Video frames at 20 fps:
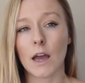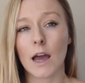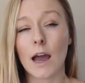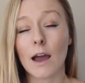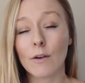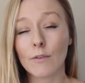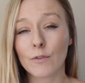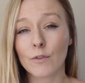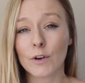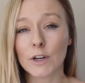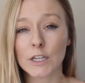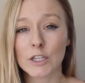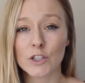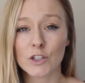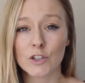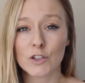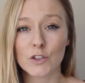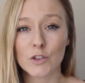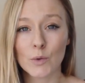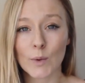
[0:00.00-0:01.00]

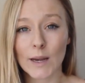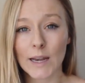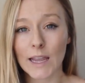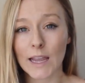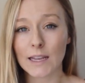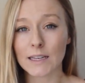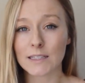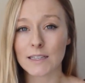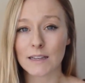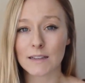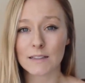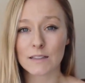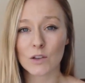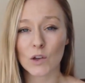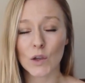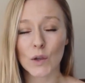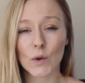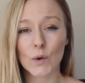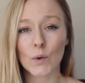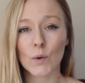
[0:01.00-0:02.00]
average 28-day
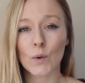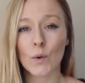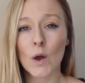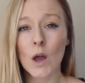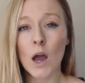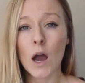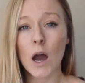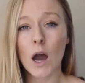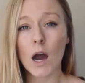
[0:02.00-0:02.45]
cycle,